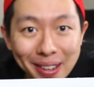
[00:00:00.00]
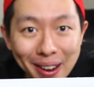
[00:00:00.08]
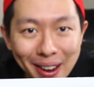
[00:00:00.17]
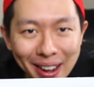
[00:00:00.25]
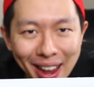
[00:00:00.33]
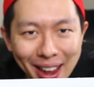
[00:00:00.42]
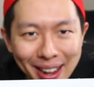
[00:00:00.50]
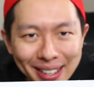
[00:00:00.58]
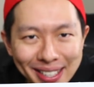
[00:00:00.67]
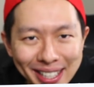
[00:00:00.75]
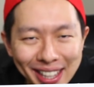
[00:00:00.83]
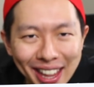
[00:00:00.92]
Got
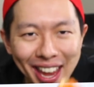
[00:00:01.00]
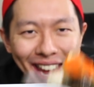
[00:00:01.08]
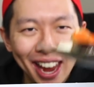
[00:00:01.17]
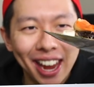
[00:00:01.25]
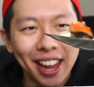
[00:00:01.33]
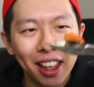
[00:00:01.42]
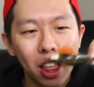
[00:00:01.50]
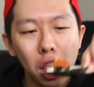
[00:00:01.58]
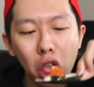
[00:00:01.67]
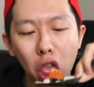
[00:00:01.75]
it? Slay.